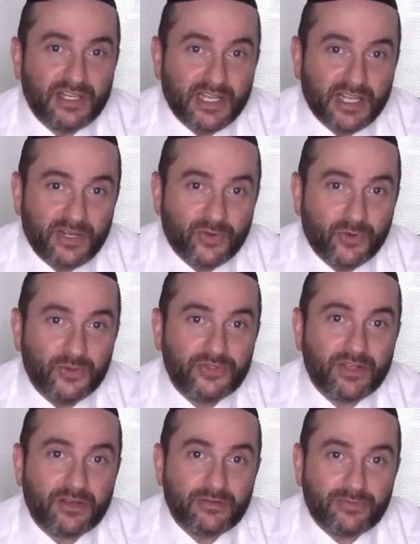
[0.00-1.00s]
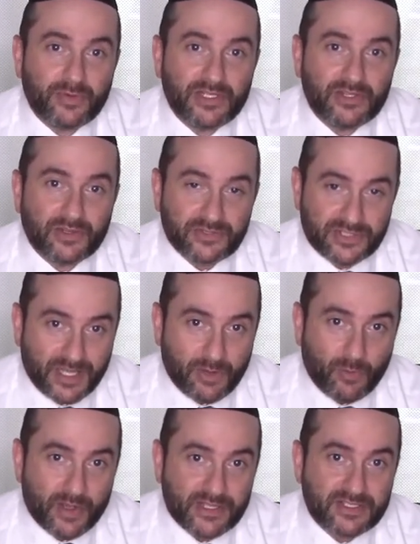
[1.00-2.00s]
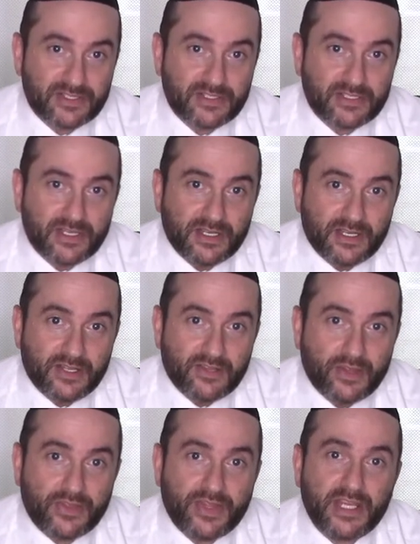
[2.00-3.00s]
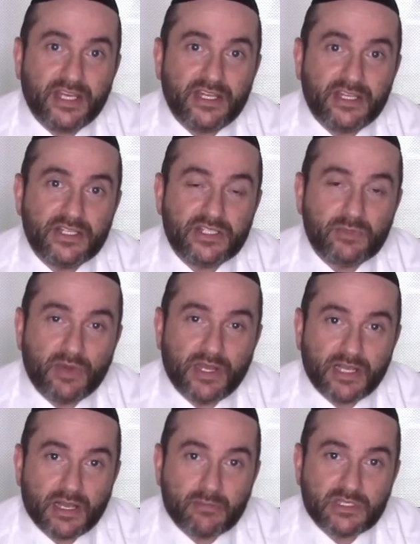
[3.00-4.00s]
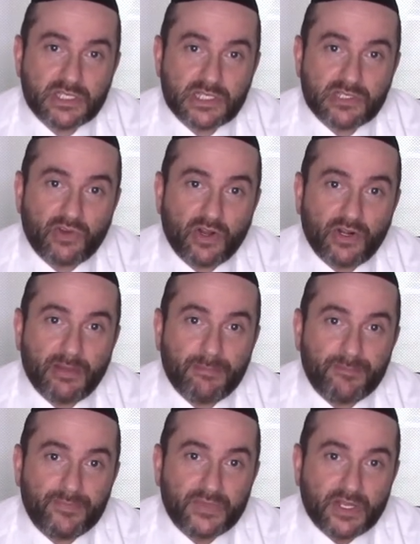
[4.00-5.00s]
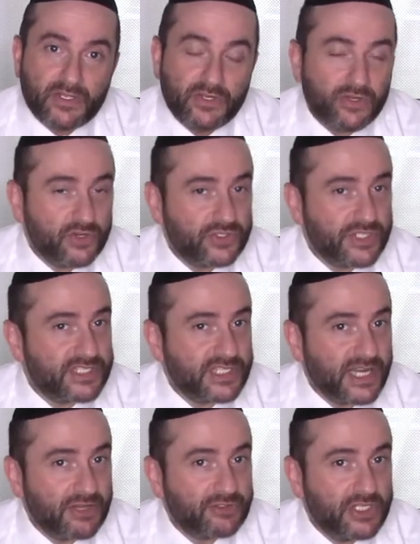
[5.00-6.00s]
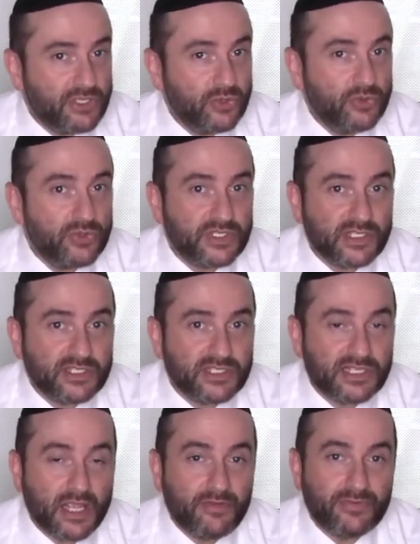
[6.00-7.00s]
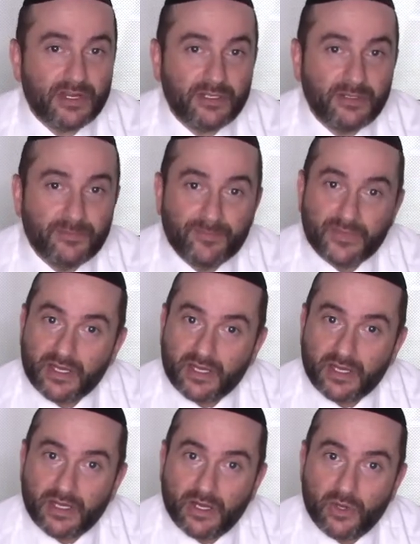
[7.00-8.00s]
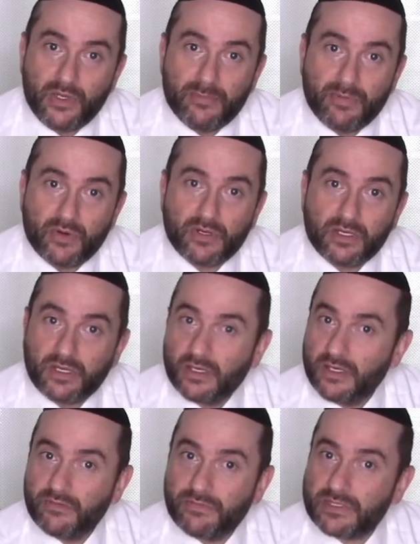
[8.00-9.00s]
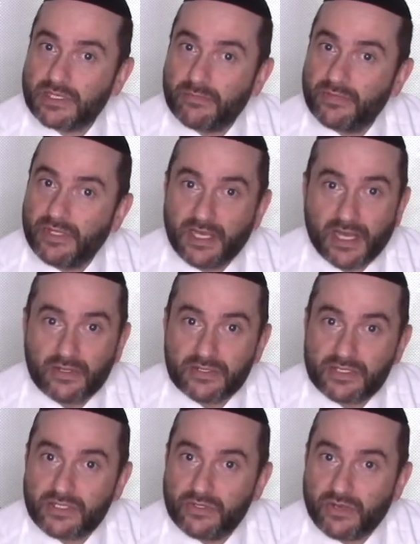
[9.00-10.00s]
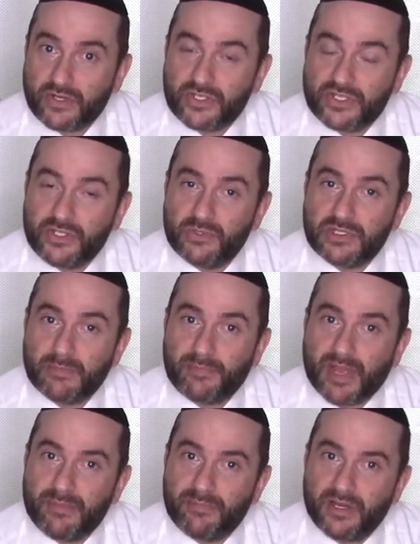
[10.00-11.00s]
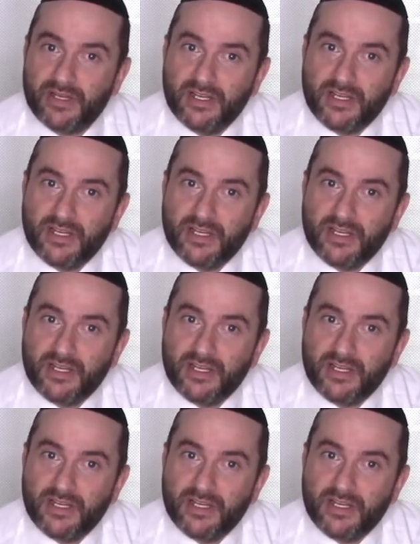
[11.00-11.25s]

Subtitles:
in order for it not to get wasted. The thing is, when it comes to Svarim, you're not just allowed to use a sefer, a holy book, for something else. You can't just use the paper